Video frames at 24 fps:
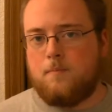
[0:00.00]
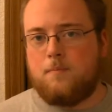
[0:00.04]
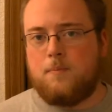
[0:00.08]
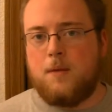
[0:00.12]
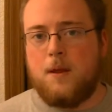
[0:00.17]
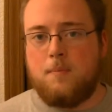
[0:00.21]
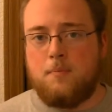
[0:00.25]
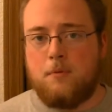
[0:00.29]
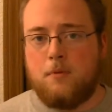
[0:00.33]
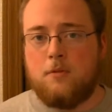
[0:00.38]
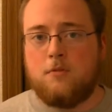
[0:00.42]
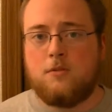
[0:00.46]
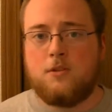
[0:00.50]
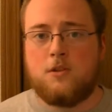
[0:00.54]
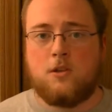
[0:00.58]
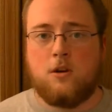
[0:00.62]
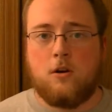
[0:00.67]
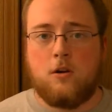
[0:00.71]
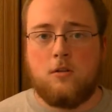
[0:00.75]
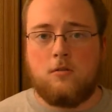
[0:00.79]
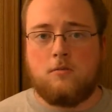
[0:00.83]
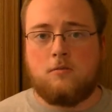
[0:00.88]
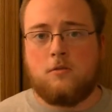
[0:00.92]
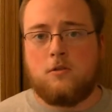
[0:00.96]
people
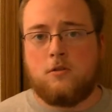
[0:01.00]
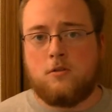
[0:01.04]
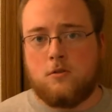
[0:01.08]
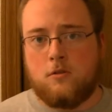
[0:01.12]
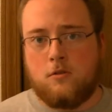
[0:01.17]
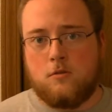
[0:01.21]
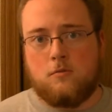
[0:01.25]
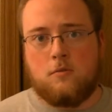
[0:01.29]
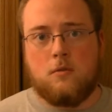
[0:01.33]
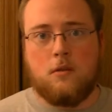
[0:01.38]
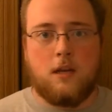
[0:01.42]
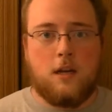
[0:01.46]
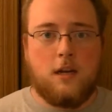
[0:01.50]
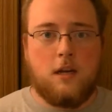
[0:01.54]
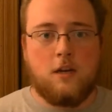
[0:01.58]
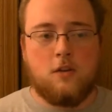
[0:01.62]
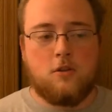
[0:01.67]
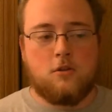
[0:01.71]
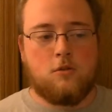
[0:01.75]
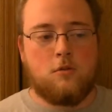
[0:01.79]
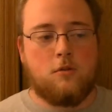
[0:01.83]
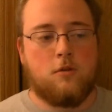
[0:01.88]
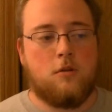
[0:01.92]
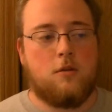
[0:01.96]
start
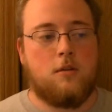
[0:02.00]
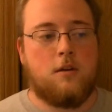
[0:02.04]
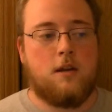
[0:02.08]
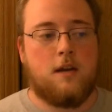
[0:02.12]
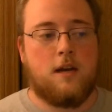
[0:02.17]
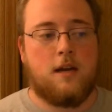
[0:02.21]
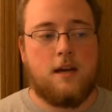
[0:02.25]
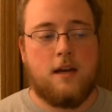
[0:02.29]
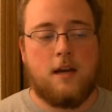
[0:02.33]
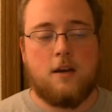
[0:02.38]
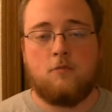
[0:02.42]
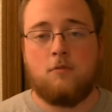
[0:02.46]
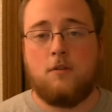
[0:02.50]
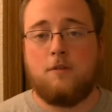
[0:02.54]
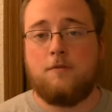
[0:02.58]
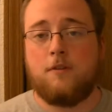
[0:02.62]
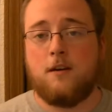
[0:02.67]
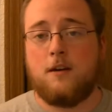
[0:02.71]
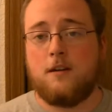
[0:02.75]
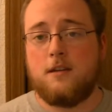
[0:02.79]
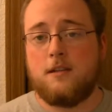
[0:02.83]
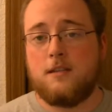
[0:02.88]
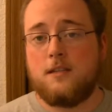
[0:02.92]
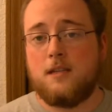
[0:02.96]
leaning toward Henry
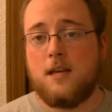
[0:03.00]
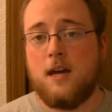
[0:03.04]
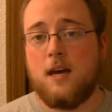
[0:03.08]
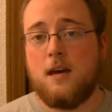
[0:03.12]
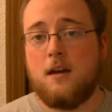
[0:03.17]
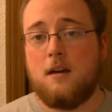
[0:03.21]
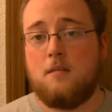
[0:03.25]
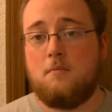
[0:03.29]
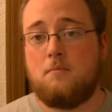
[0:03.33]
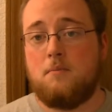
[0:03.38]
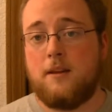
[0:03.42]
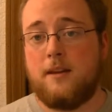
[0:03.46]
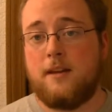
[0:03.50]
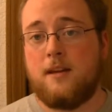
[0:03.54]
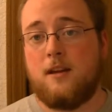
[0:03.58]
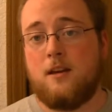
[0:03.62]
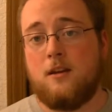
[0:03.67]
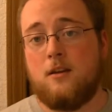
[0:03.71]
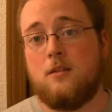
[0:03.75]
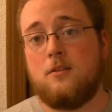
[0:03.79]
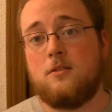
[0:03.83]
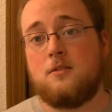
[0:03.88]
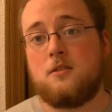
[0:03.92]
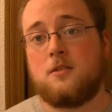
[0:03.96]
Fonda's side
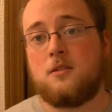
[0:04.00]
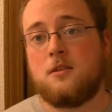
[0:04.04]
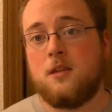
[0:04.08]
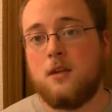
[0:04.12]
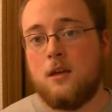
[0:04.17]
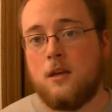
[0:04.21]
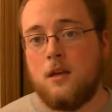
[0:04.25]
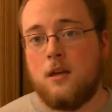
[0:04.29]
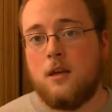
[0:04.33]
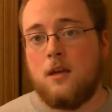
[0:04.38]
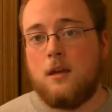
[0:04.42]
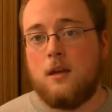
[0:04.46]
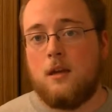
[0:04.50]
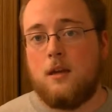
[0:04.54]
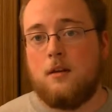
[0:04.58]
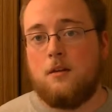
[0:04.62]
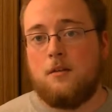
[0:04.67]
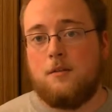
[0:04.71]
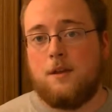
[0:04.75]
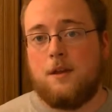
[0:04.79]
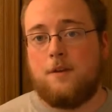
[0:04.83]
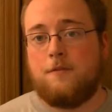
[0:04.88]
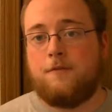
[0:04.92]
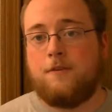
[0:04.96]
because, you
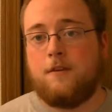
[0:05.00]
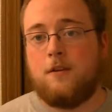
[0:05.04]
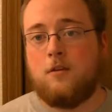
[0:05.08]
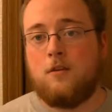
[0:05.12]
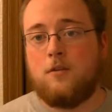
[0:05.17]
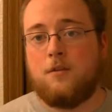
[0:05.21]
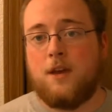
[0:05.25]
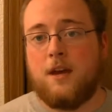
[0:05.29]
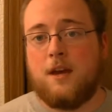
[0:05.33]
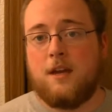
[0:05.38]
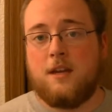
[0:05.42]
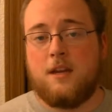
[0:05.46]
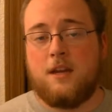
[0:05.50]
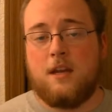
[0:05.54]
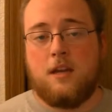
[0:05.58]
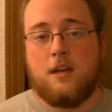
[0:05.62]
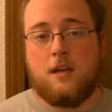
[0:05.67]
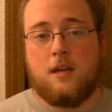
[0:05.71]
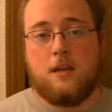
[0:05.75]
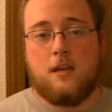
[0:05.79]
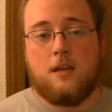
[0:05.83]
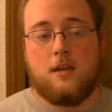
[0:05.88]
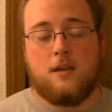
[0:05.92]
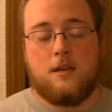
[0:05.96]
know, they feel that
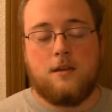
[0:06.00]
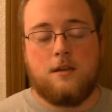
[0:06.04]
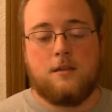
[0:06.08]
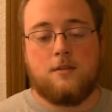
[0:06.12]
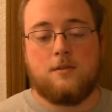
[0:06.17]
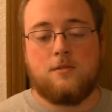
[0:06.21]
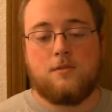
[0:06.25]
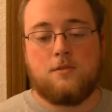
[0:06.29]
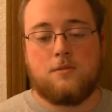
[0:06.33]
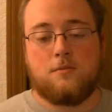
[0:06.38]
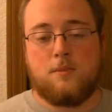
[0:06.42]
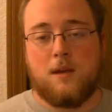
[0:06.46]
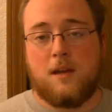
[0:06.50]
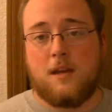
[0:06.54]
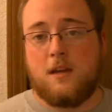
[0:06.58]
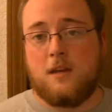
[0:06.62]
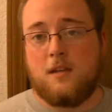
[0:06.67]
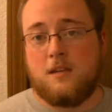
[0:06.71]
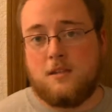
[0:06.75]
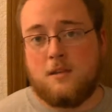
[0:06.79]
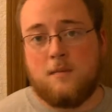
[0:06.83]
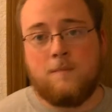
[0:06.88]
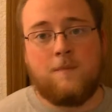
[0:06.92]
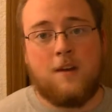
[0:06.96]
he is
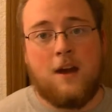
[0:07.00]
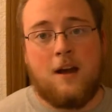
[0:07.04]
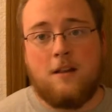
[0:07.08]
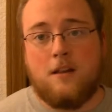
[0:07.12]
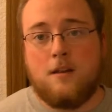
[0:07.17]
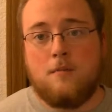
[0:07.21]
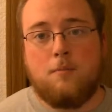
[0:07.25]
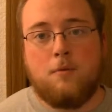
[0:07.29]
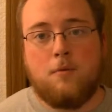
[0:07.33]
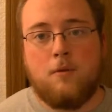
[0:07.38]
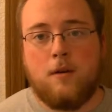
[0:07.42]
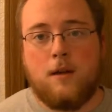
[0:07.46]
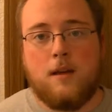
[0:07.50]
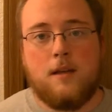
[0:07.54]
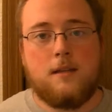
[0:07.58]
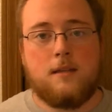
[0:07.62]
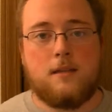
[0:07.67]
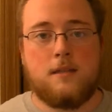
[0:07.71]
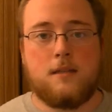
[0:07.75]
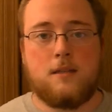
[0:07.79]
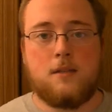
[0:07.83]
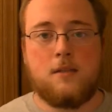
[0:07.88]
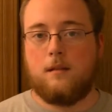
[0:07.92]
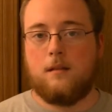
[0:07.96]
making some valid
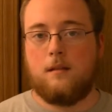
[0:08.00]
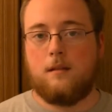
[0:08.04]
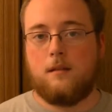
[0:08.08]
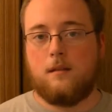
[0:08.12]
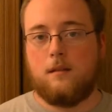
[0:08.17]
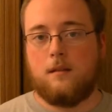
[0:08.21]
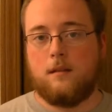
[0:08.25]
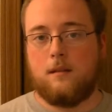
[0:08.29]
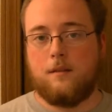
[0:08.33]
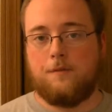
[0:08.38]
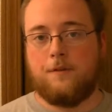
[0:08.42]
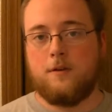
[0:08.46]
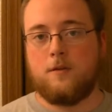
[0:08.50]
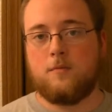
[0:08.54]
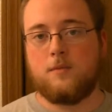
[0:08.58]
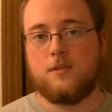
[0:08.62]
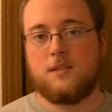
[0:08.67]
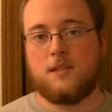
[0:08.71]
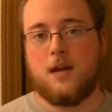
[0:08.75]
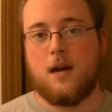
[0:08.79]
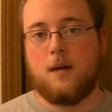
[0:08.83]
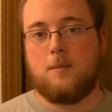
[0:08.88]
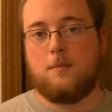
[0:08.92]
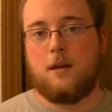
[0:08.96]
points. The film
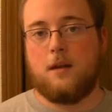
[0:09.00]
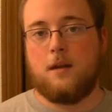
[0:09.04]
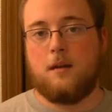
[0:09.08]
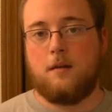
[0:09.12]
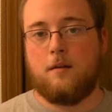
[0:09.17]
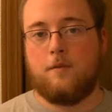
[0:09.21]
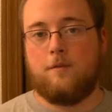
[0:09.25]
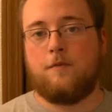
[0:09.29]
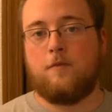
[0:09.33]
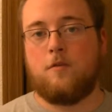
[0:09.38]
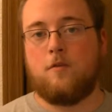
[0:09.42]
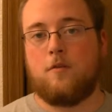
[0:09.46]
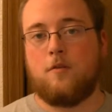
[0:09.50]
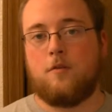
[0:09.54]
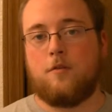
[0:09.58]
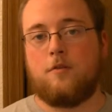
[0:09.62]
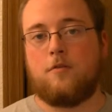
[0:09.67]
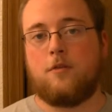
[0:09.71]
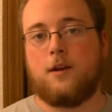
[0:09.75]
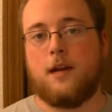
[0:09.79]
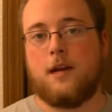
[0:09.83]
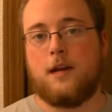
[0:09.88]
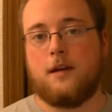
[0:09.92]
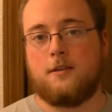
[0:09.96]
was nominated for
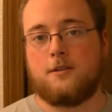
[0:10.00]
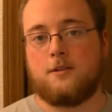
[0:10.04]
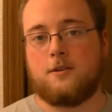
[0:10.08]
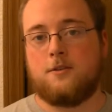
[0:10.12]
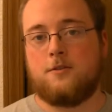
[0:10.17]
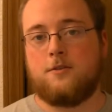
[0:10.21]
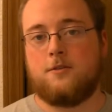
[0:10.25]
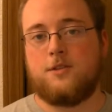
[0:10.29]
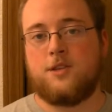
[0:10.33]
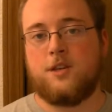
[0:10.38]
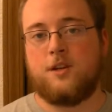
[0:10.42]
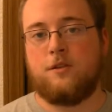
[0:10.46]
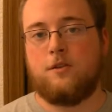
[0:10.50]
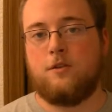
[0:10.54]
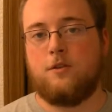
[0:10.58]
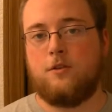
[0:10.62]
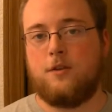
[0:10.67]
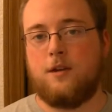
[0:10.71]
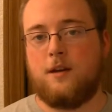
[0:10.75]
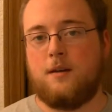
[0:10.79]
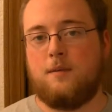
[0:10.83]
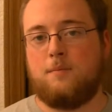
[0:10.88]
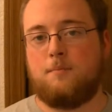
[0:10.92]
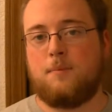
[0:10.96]
3 Oscars,
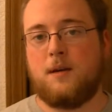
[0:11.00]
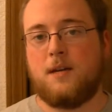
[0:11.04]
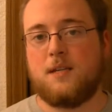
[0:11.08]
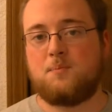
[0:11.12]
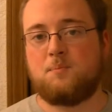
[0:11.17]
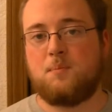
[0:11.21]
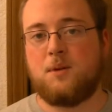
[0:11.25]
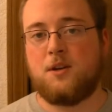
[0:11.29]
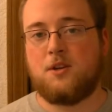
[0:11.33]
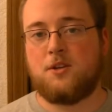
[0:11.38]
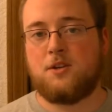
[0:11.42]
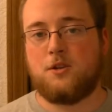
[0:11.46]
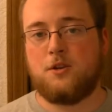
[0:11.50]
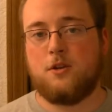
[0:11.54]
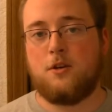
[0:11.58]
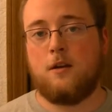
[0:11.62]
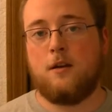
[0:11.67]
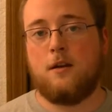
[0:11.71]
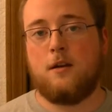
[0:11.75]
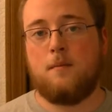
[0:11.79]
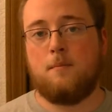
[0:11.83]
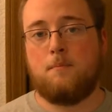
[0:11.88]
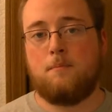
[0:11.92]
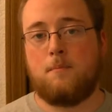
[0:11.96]
including Best
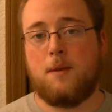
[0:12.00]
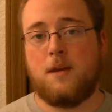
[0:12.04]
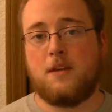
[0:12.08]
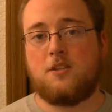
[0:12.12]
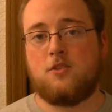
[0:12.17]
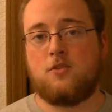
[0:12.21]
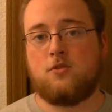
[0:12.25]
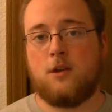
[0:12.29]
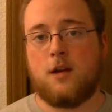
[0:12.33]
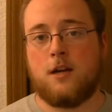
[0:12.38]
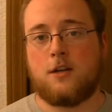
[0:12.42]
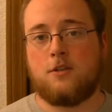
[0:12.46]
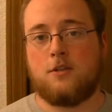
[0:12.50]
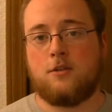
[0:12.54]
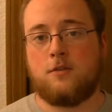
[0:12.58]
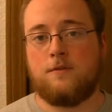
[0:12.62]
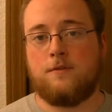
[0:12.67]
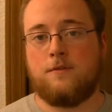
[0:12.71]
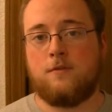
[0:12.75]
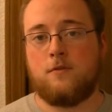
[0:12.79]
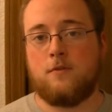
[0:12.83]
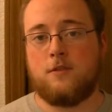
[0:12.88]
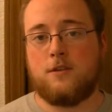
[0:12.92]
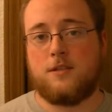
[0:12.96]
Picture, Best Director
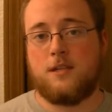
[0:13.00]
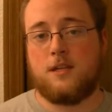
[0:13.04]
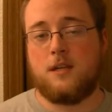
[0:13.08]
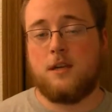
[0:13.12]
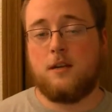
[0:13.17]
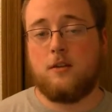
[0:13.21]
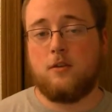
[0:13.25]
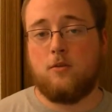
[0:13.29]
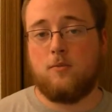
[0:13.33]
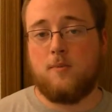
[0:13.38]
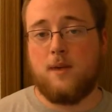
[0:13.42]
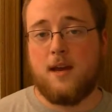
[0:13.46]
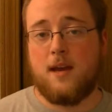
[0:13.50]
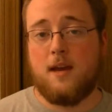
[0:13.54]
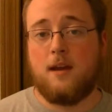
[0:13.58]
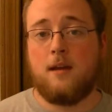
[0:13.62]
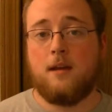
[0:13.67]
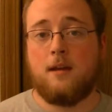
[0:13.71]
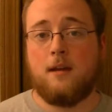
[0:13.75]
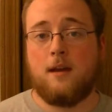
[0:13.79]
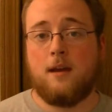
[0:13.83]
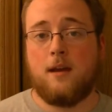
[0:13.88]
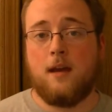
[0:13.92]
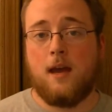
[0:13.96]
for Sidney
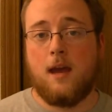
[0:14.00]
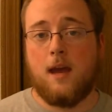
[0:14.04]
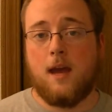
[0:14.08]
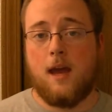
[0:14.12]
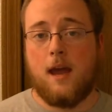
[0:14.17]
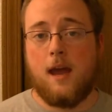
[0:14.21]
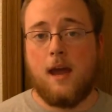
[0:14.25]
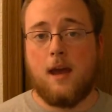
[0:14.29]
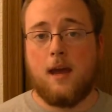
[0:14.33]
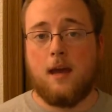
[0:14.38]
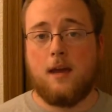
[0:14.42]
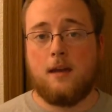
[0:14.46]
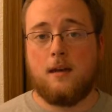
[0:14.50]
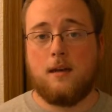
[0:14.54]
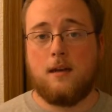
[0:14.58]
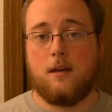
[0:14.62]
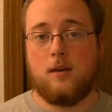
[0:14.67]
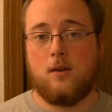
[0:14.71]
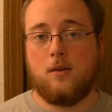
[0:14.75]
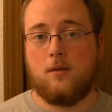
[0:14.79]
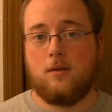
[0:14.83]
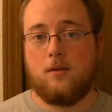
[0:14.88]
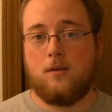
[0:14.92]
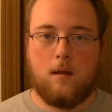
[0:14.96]
Lumet,
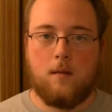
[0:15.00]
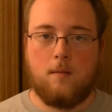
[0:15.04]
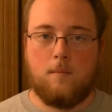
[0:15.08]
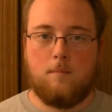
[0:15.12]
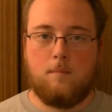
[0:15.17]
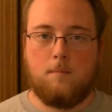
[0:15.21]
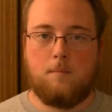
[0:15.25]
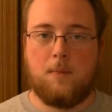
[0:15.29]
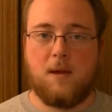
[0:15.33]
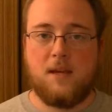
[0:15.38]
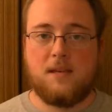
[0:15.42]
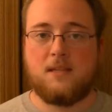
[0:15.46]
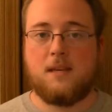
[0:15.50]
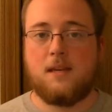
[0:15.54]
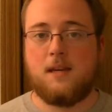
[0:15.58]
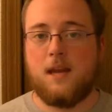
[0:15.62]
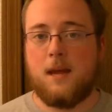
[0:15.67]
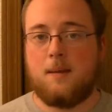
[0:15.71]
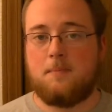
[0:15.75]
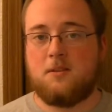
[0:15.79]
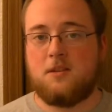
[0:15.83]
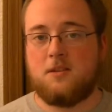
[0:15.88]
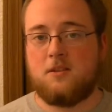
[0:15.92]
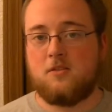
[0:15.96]
and Best
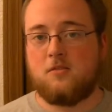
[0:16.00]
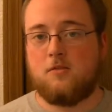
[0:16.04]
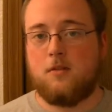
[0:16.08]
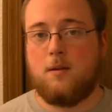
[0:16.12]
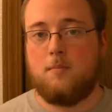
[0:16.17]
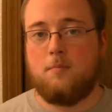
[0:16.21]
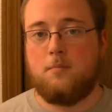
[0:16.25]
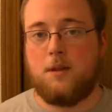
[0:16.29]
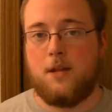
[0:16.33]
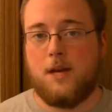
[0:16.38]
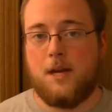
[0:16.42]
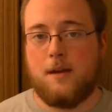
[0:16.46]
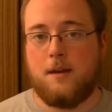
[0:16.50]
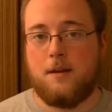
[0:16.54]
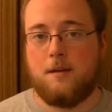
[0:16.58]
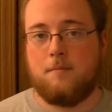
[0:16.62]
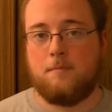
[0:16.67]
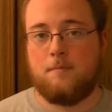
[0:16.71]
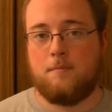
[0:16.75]
Adapted Screenplay.